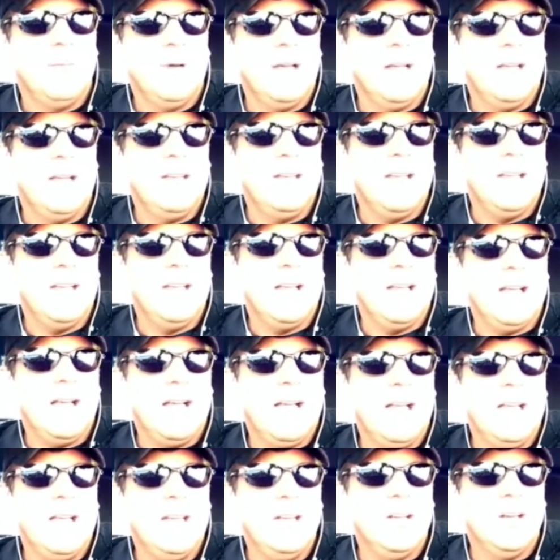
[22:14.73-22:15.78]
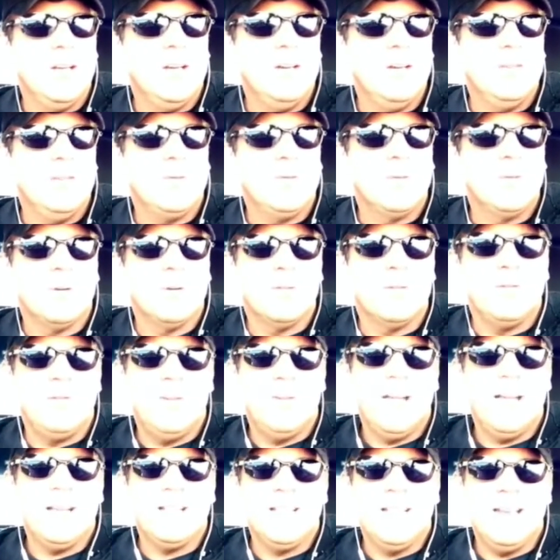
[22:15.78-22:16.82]
But I know for a
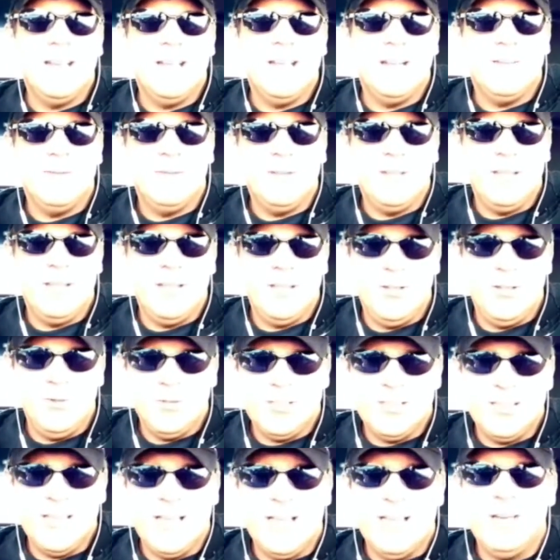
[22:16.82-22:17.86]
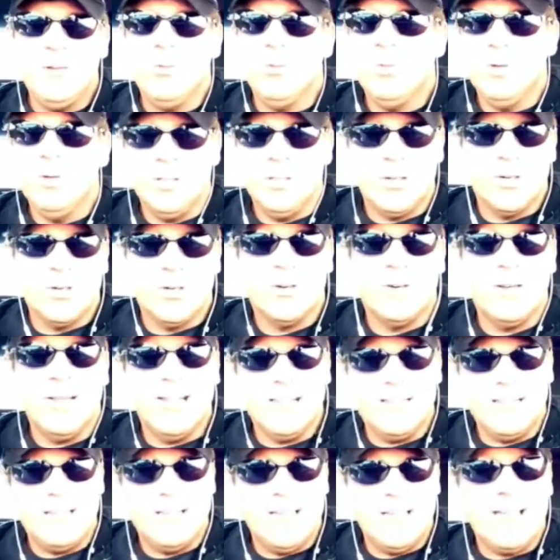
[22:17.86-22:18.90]
fact that everything you said will
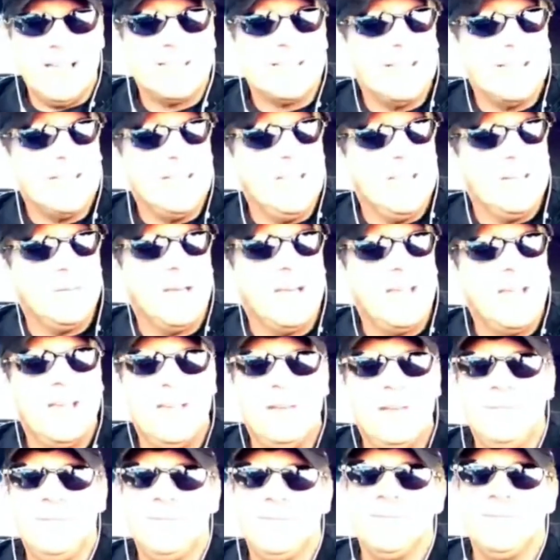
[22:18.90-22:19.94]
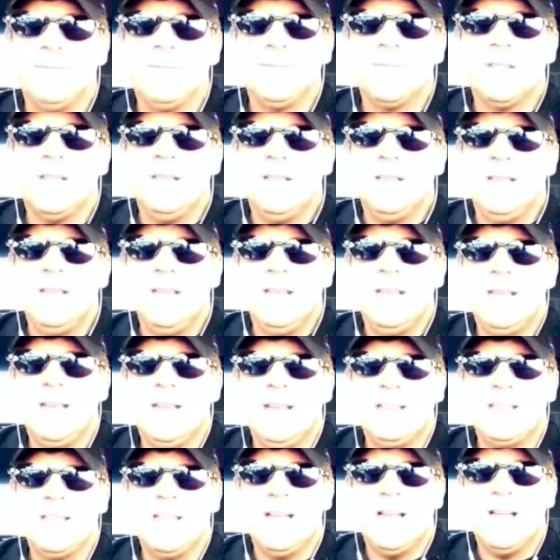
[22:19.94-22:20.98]
occur as I see it in my head.
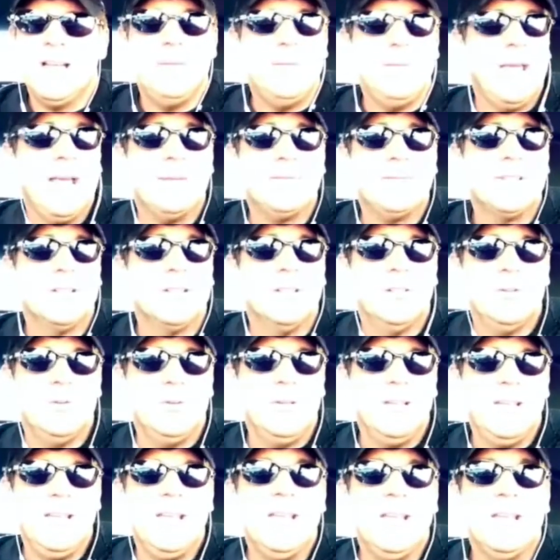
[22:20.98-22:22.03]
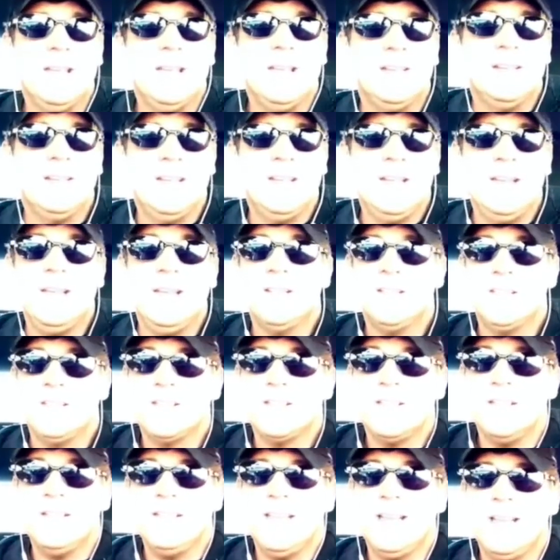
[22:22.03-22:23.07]
And I said, I'm absolutely in.
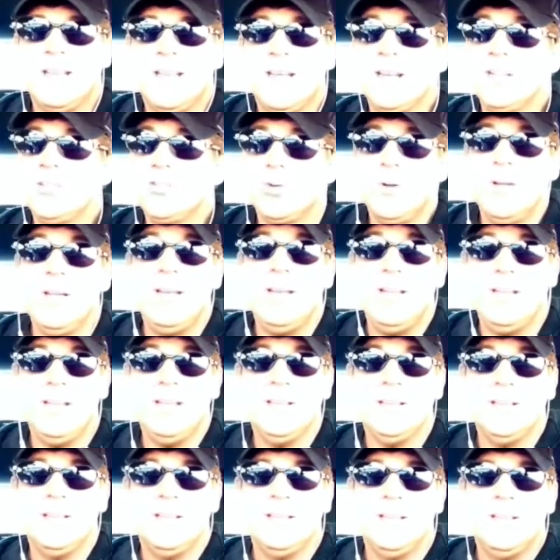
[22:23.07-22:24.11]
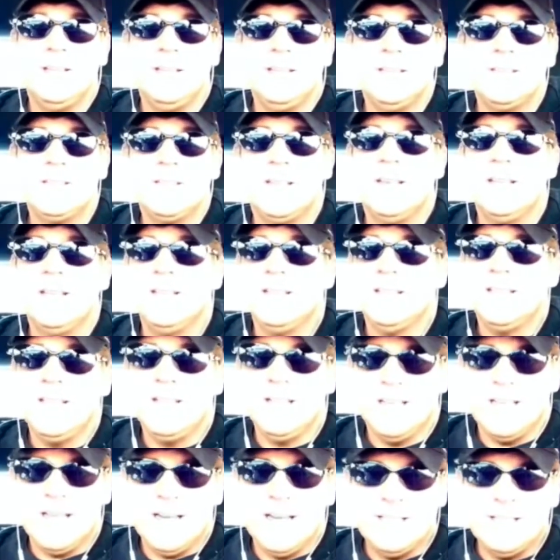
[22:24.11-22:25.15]
Because it's going to take a lot of training. It's going to
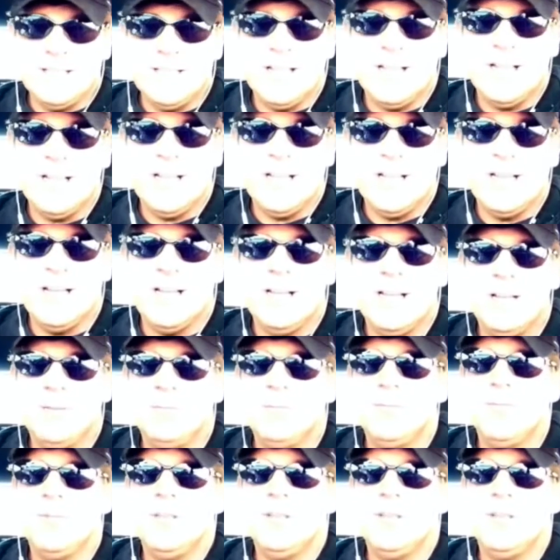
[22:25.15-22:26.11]
take a lot of time